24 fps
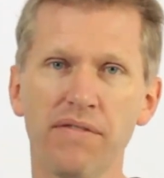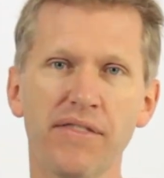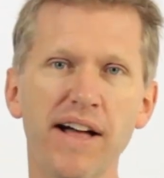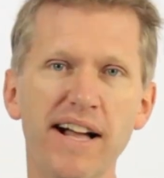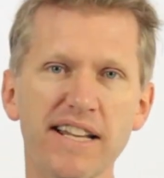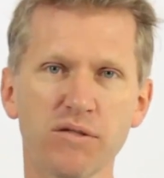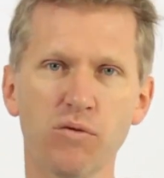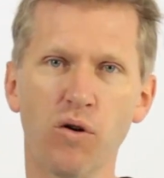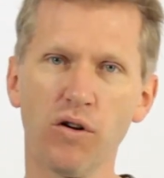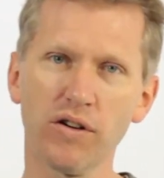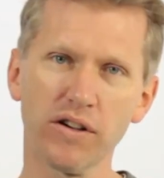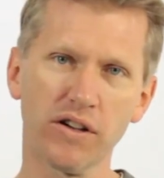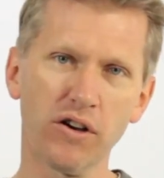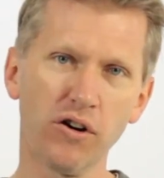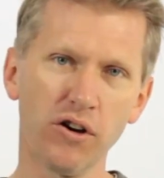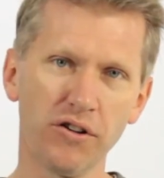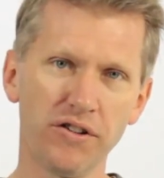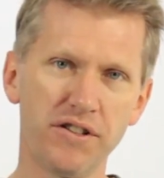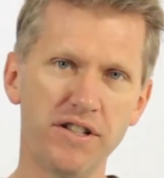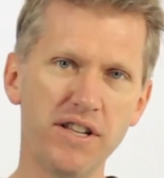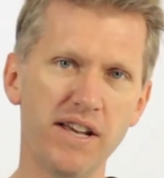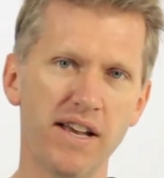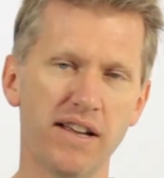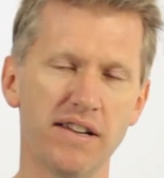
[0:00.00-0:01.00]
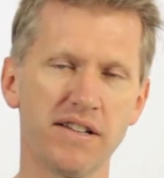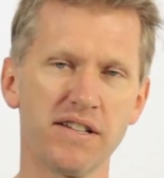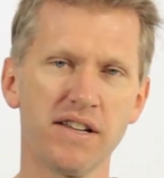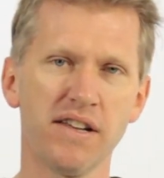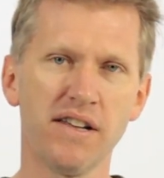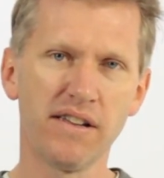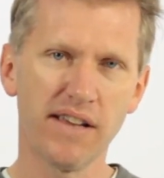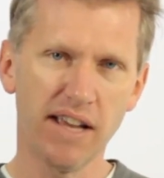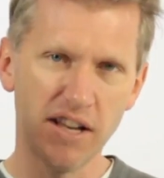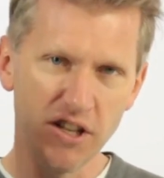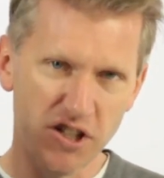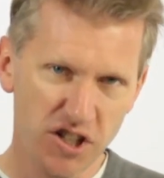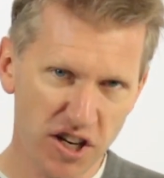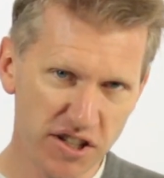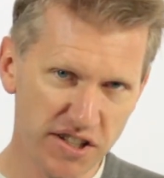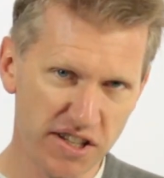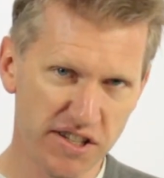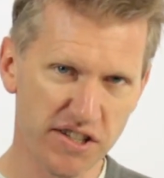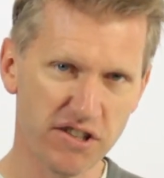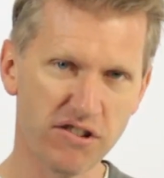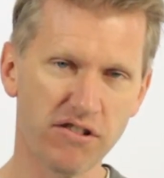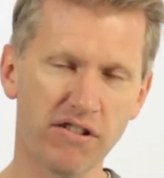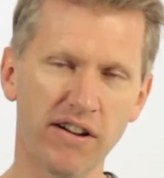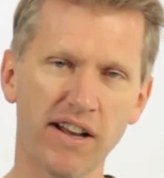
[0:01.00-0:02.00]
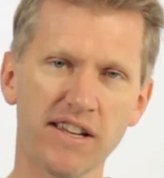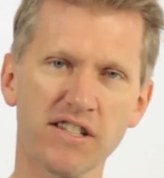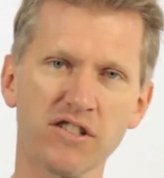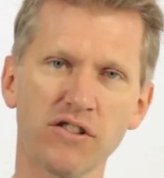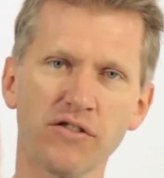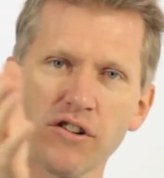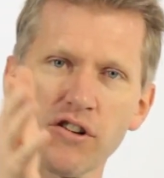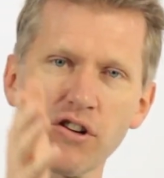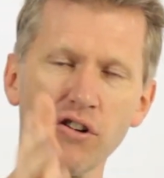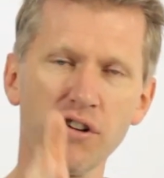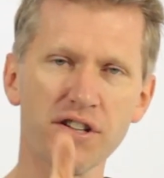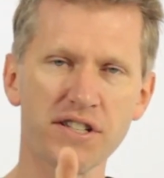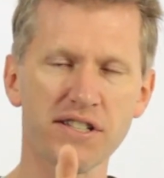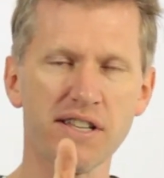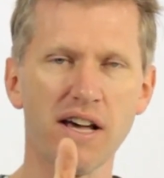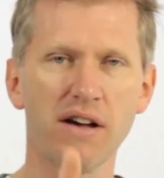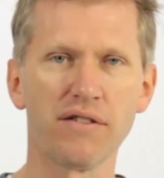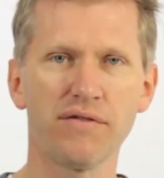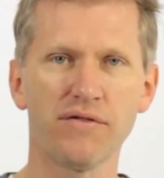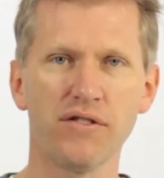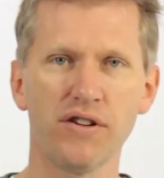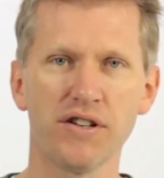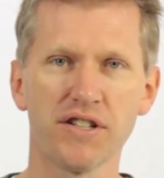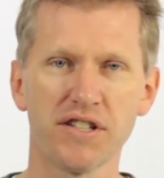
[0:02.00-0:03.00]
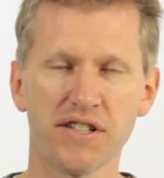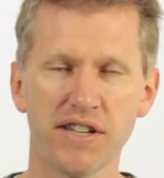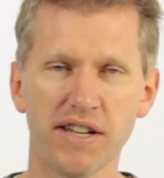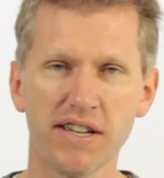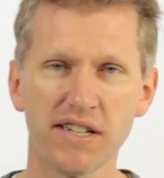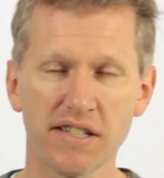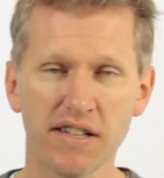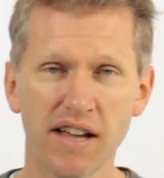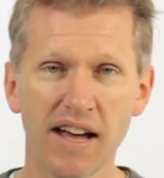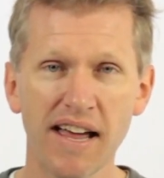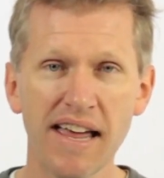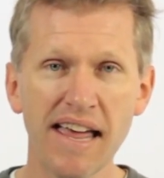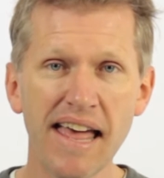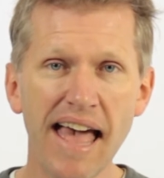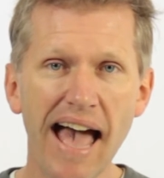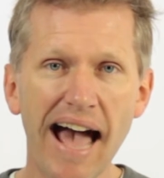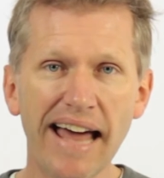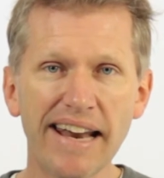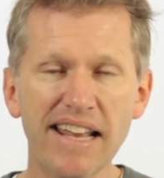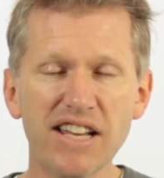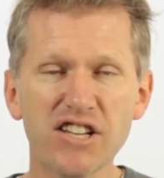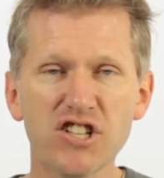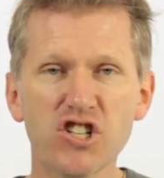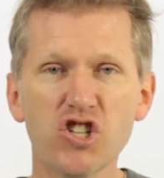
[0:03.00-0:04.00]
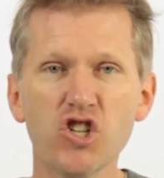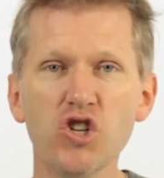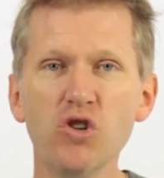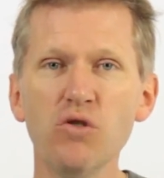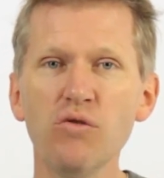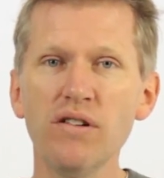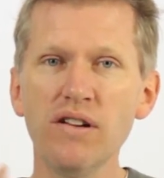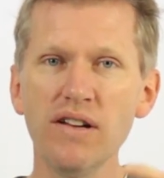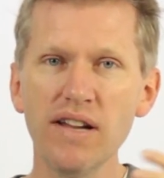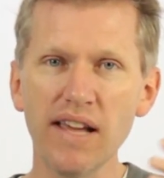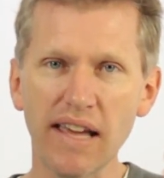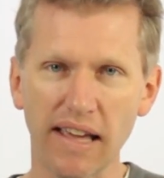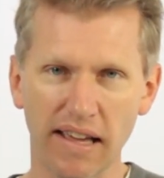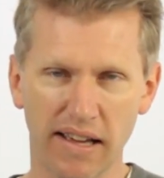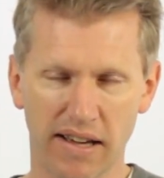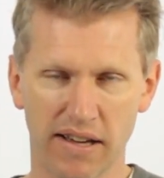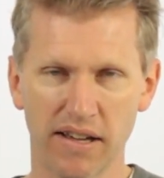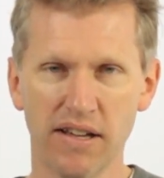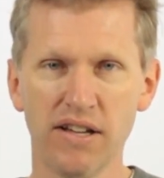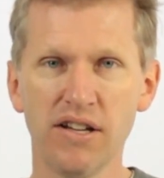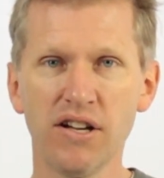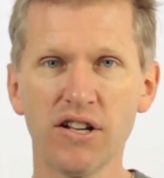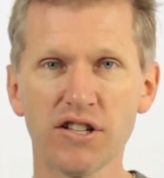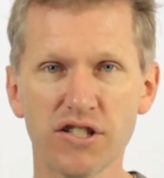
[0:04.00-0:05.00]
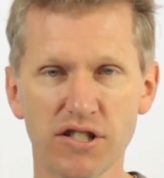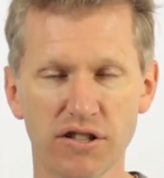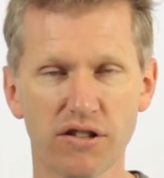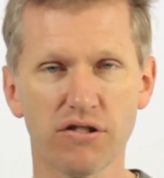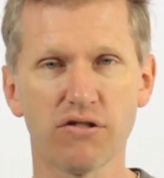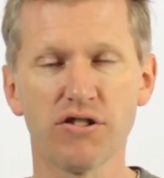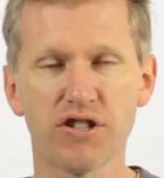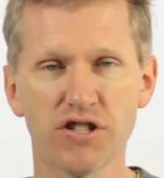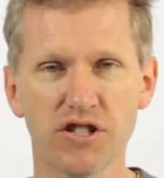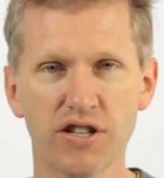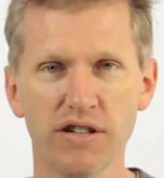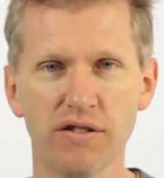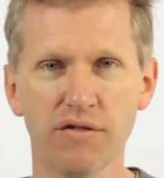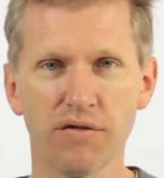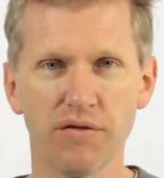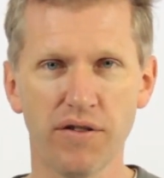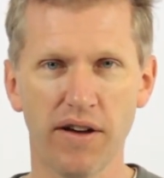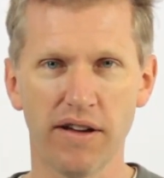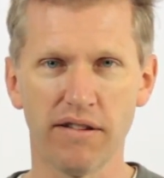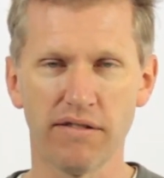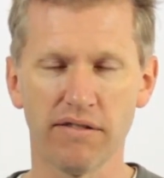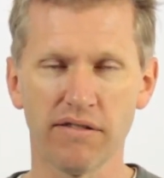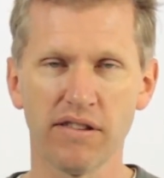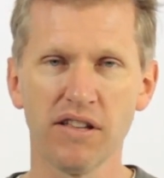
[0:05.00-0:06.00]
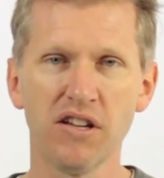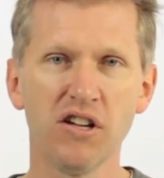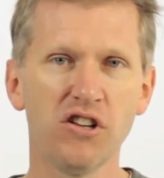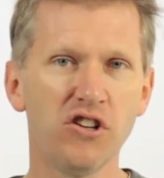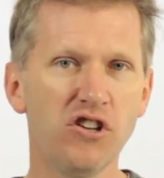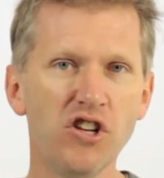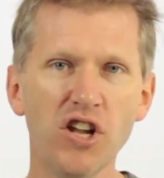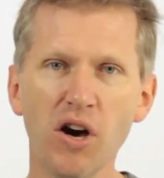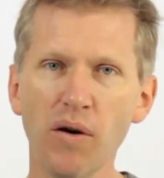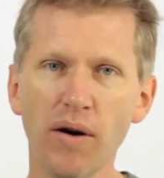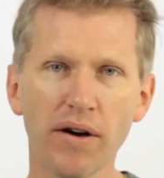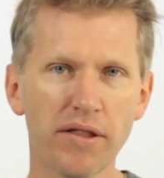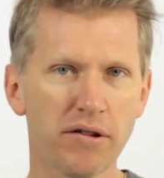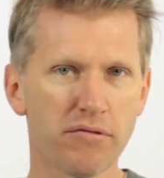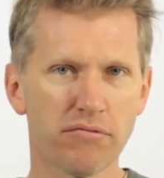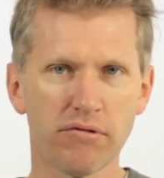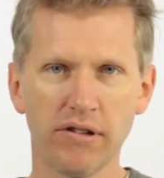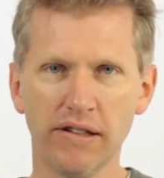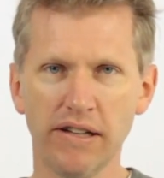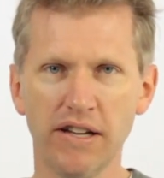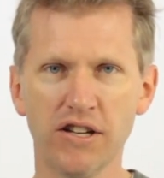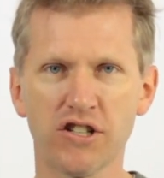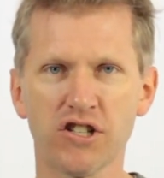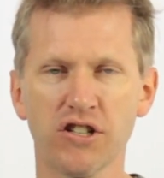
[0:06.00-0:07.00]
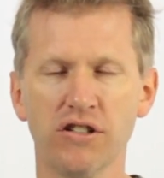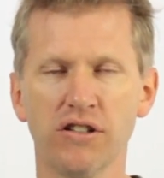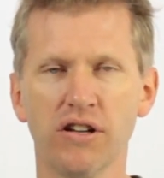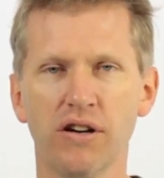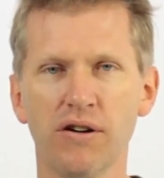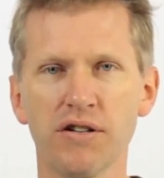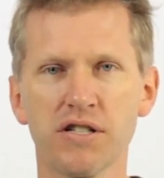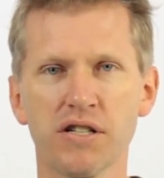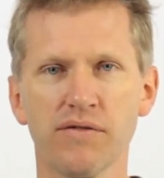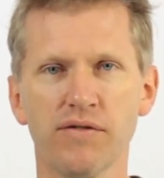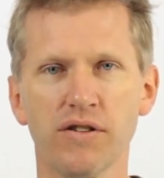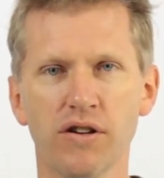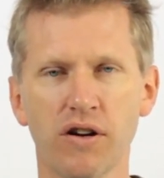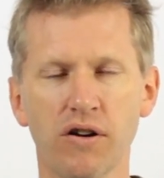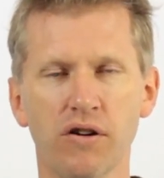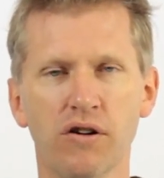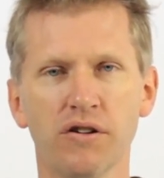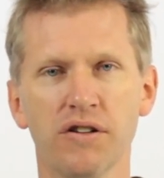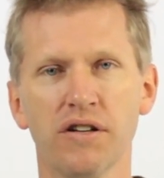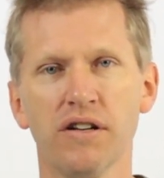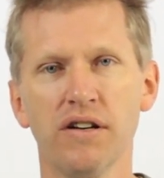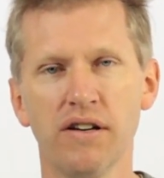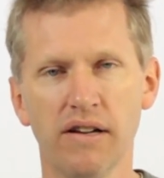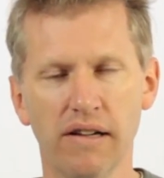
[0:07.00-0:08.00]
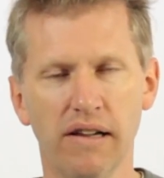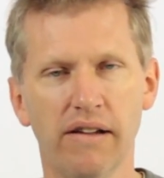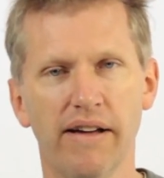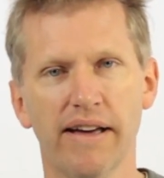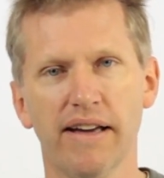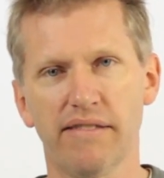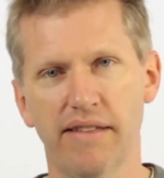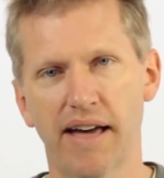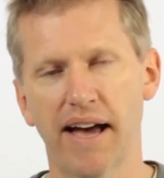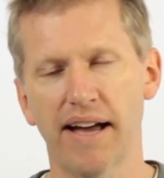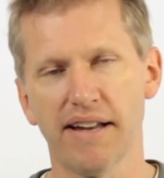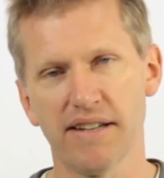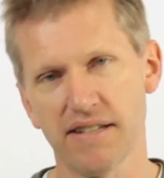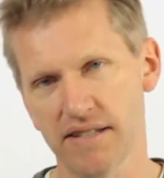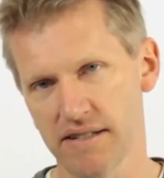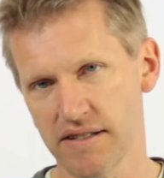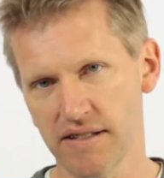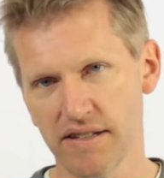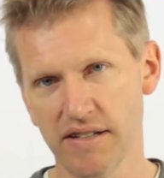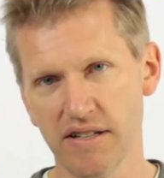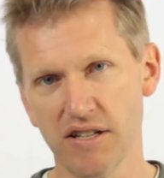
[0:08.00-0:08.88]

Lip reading: That's what God did in Jesus Christ on the cross that first Easter, and it's unique to the Christian faith. No other religion knows of a God like that.